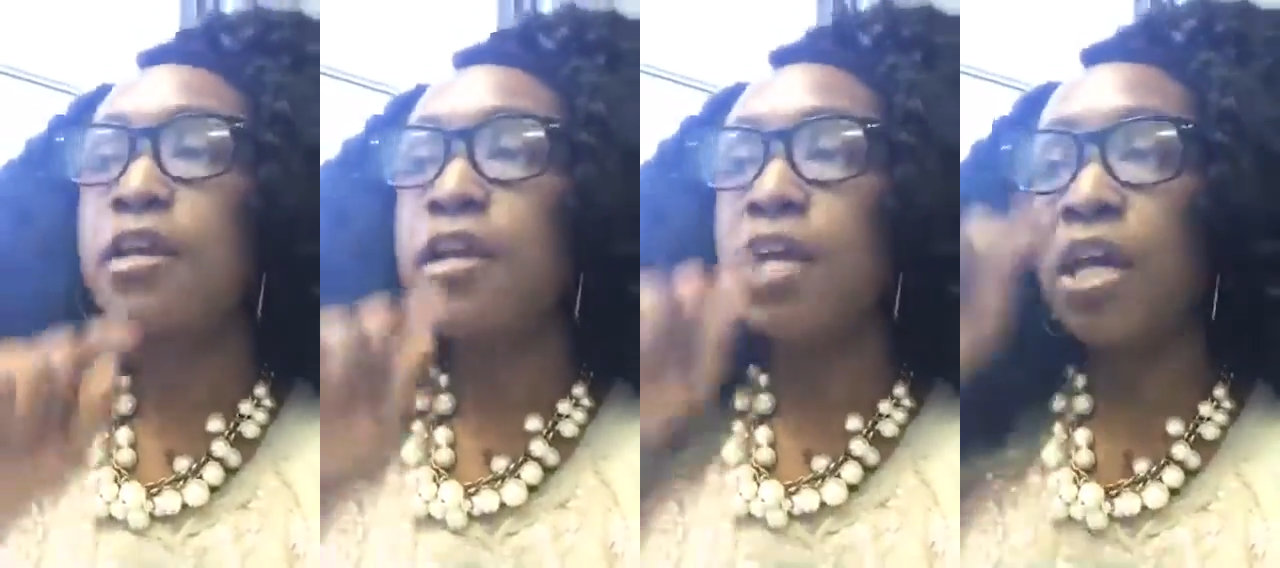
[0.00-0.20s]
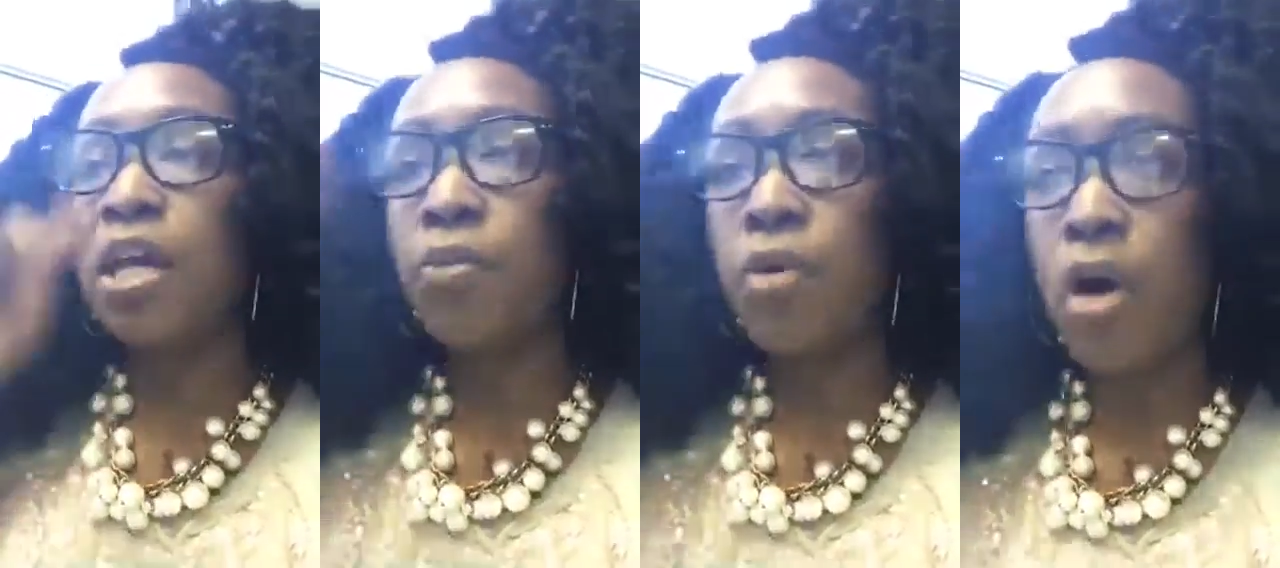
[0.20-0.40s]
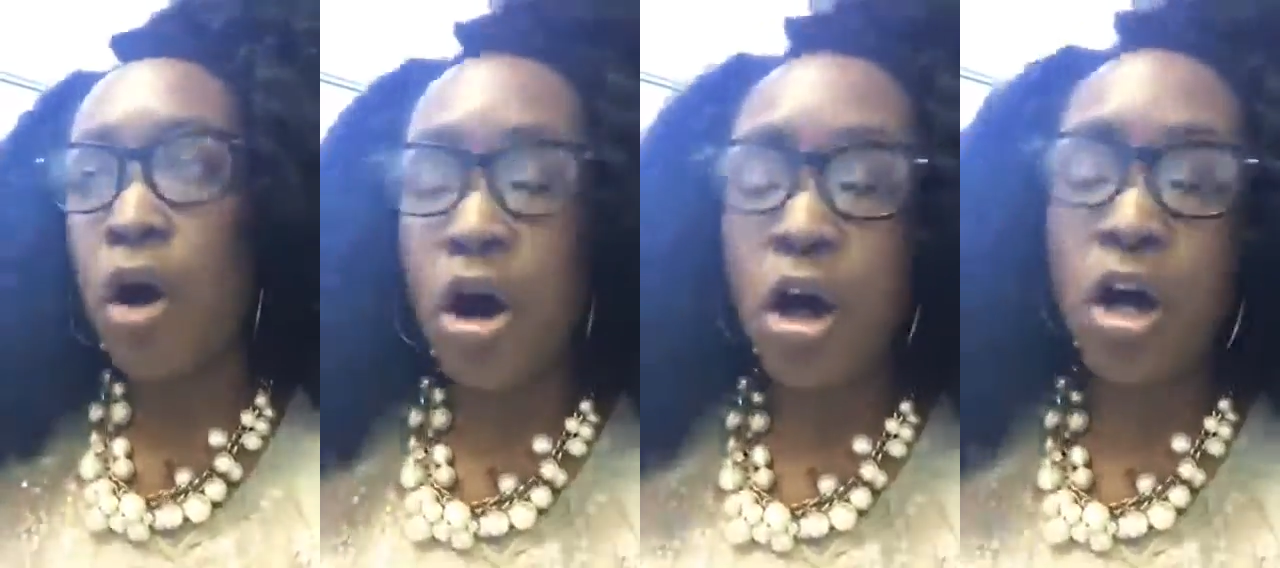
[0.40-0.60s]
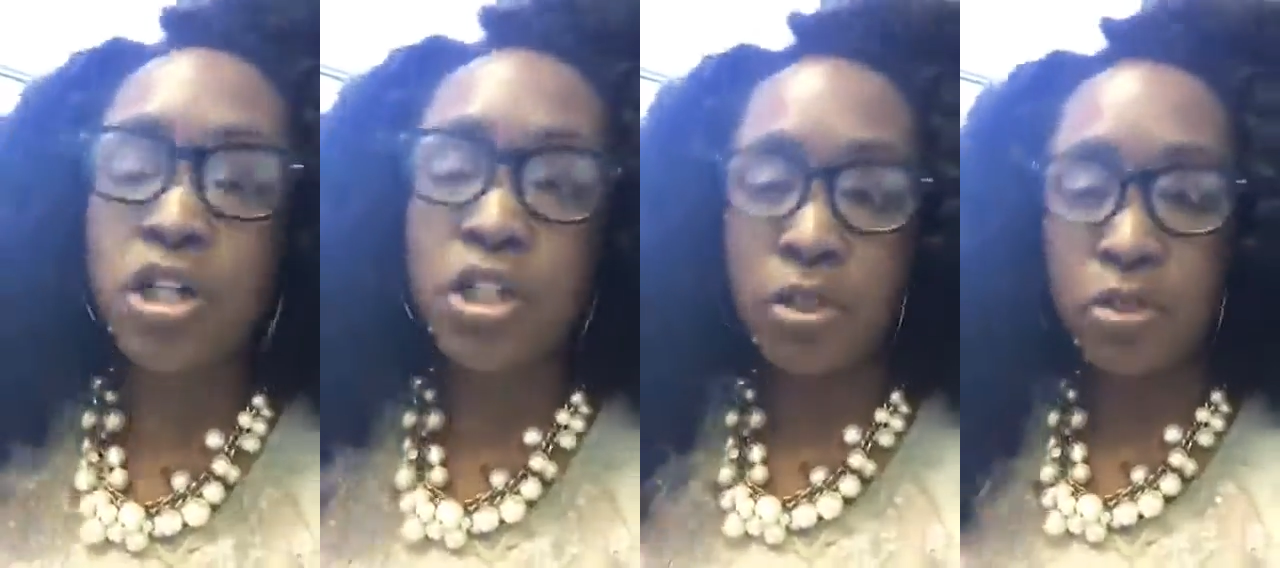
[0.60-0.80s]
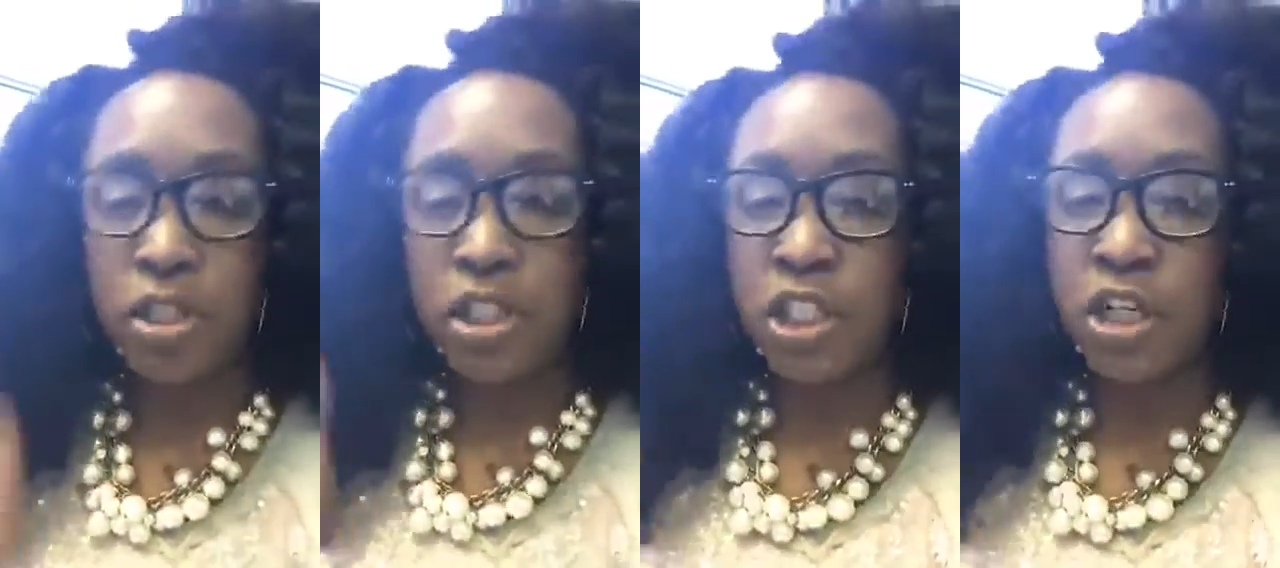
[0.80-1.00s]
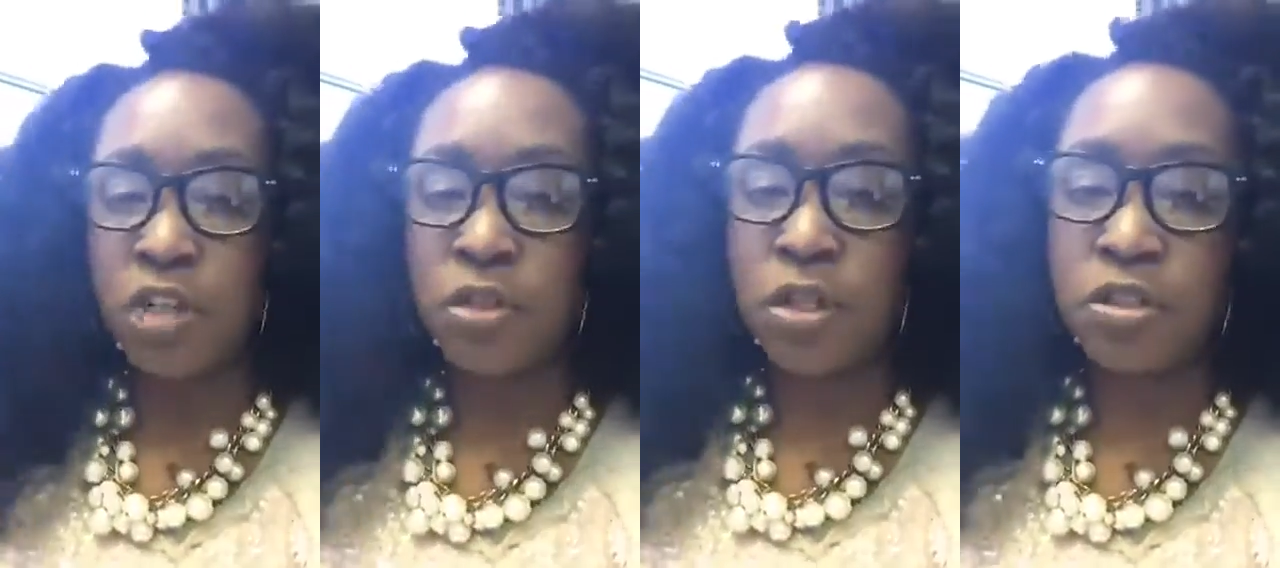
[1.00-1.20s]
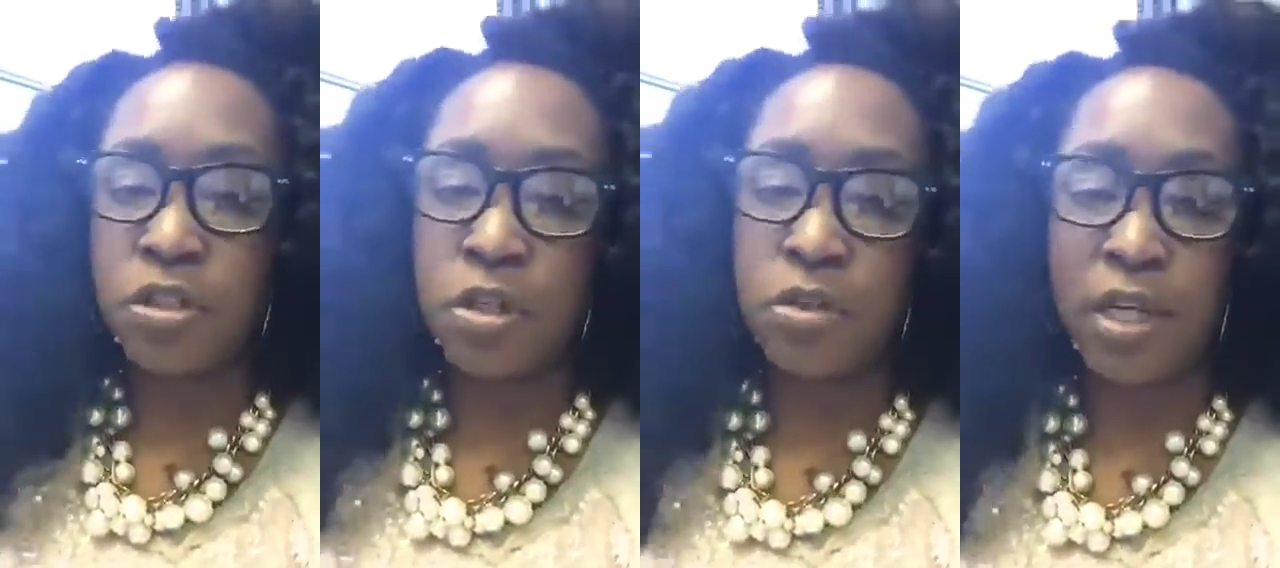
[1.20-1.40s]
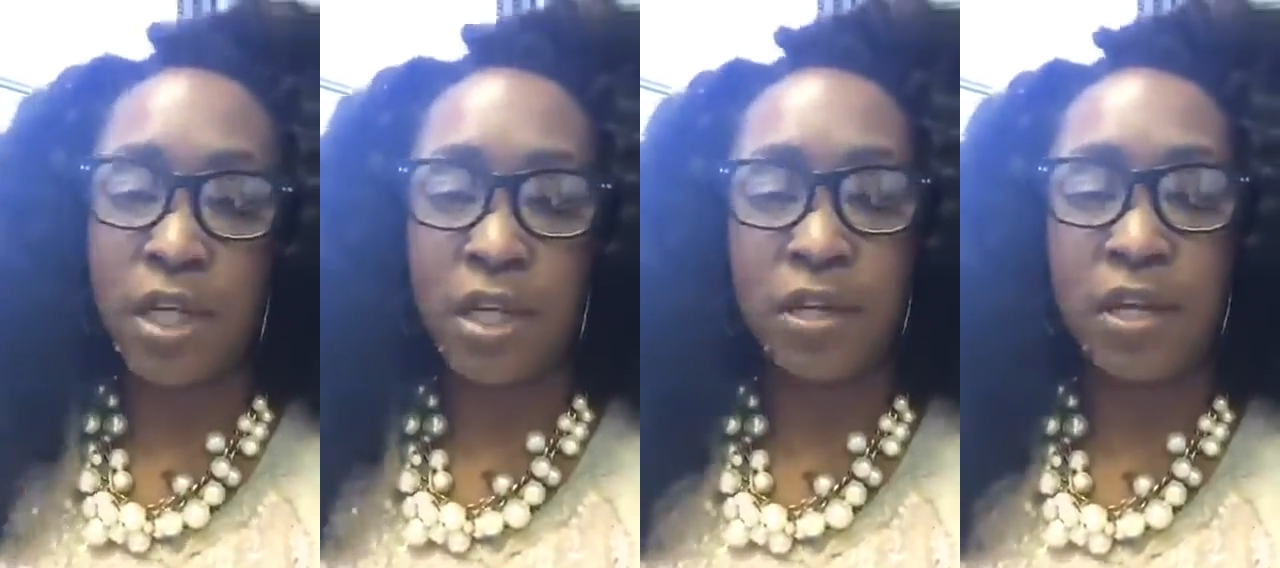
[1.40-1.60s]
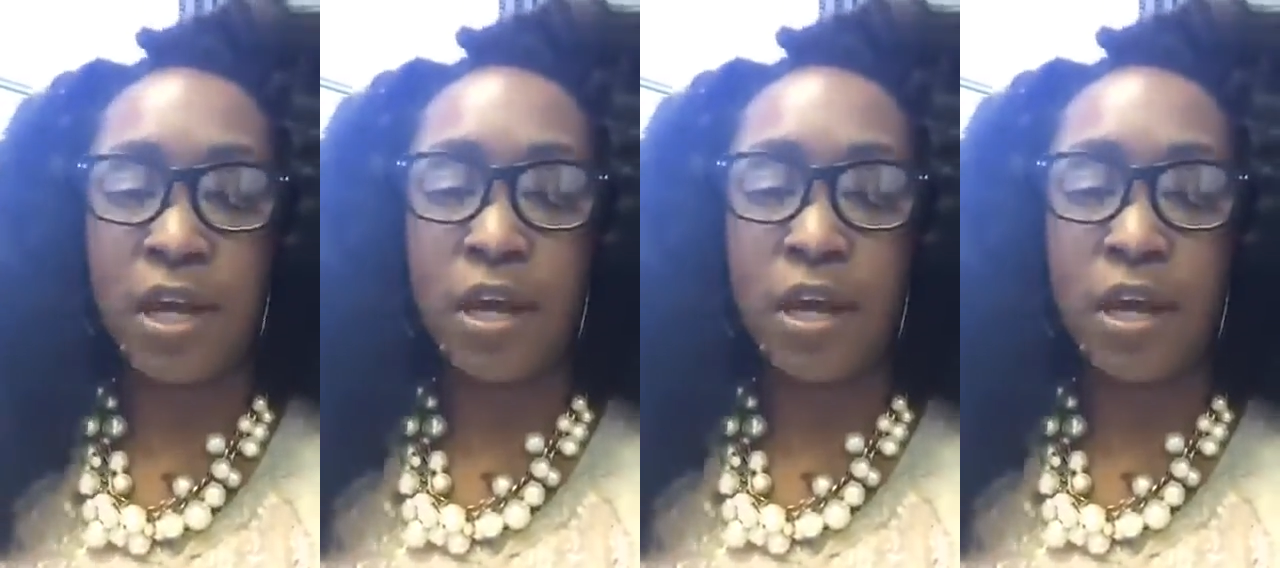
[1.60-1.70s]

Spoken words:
it will also share the donate